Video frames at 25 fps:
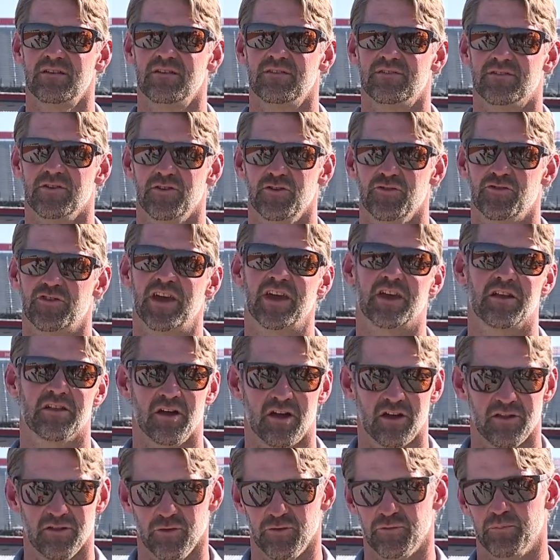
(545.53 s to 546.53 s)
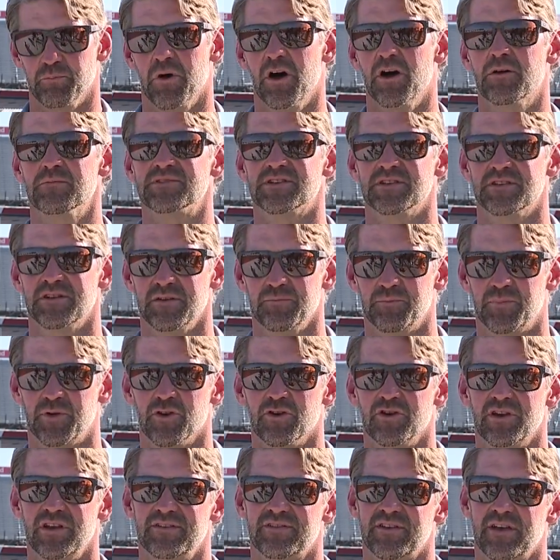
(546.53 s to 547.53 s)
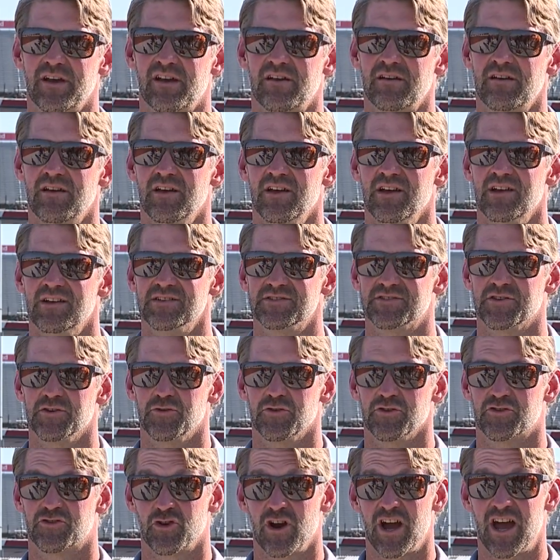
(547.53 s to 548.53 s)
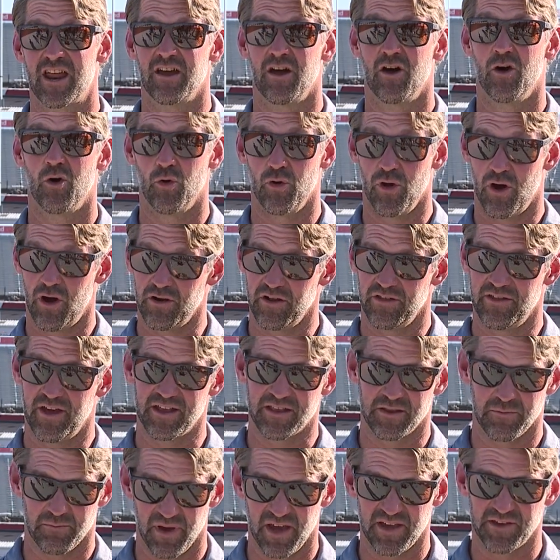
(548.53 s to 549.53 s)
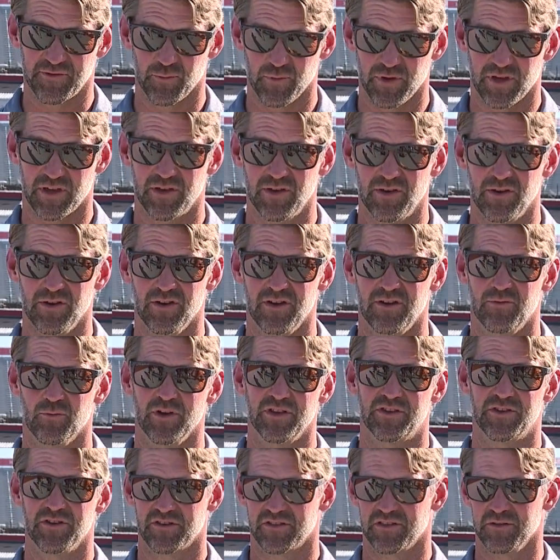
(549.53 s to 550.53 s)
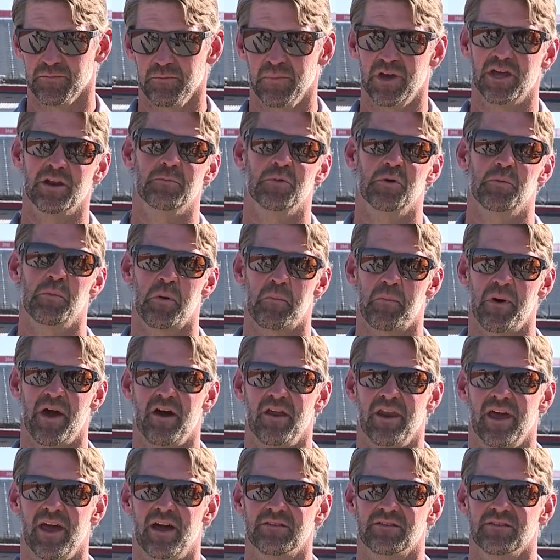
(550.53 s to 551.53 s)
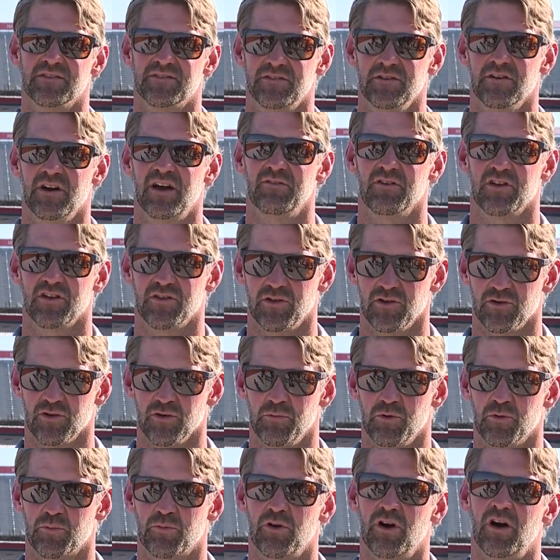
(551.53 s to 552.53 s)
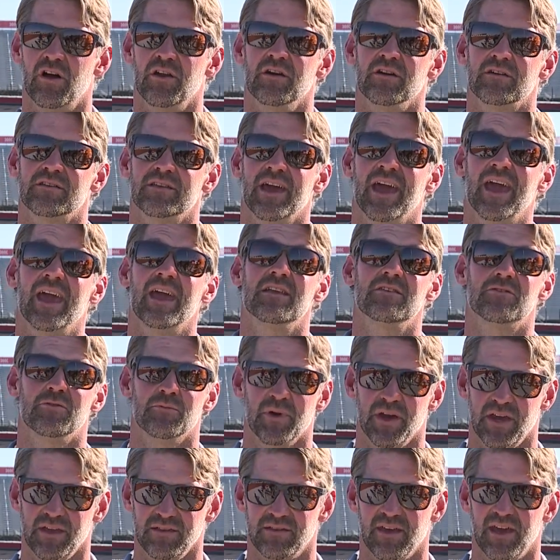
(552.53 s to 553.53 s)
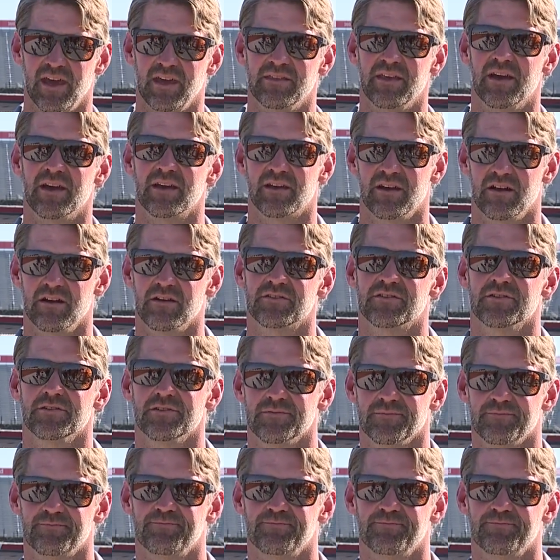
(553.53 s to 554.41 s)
So you take a lot of those bumps and impurities out. So to try to hold on to that the best we could, we took the minimum amount out to still have a durable product and to maintain that character.